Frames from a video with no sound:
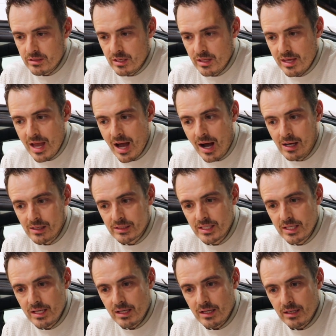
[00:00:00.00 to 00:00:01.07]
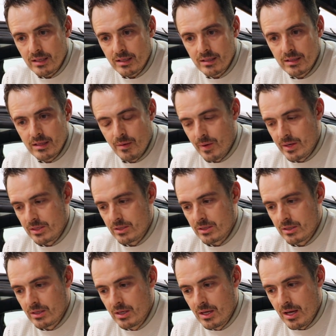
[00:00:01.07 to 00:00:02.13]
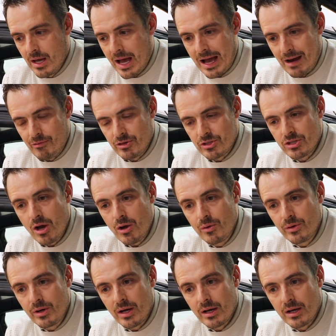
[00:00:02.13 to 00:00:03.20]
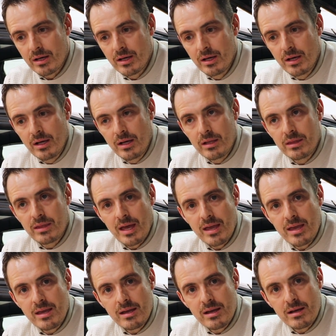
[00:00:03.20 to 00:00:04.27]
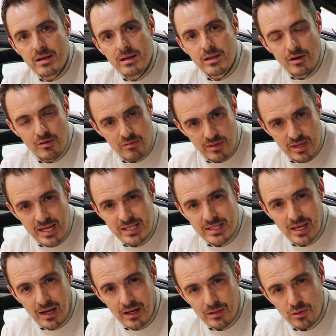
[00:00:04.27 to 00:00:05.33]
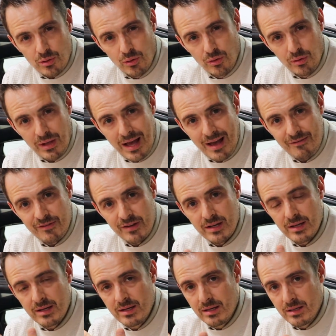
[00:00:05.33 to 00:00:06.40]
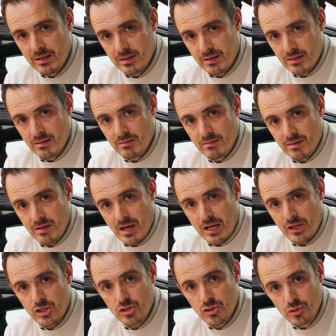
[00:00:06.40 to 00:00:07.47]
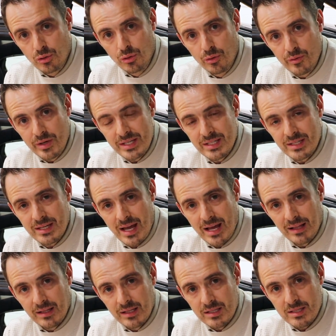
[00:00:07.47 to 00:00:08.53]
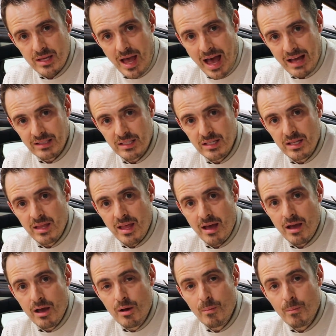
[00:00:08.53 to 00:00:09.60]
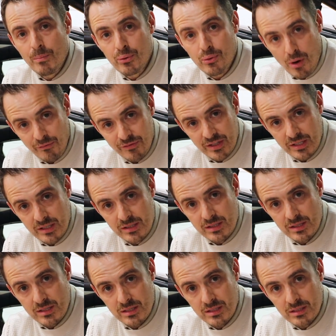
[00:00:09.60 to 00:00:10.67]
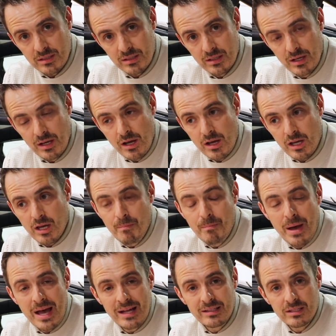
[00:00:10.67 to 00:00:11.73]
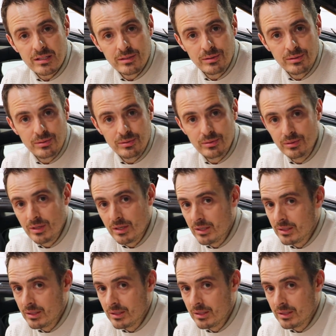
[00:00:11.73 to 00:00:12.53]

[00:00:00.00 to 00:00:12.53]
to the Arctic, they went to Arizona, these cars all have a story to tell. It's added in their provenance compared to